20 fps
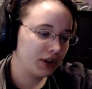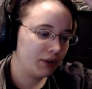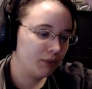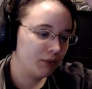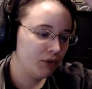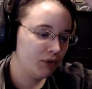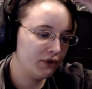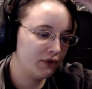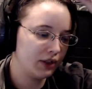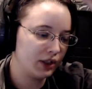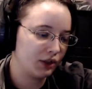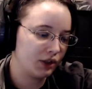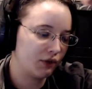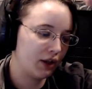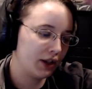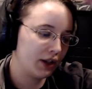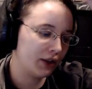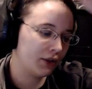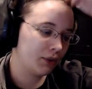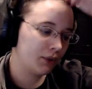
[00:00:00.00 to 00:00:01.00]
the movie, the
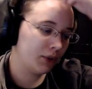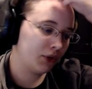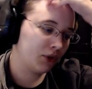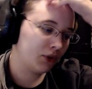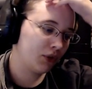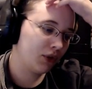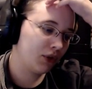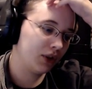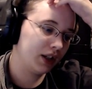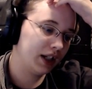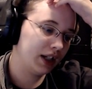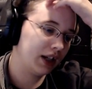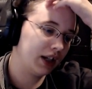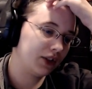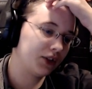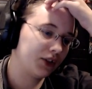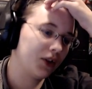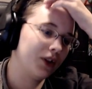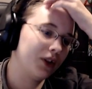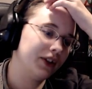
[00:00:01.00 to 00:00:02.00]
credits were scrolling, and I
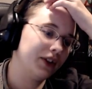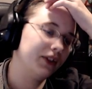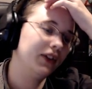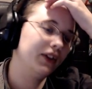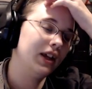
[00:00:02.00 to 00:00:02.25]
saw all these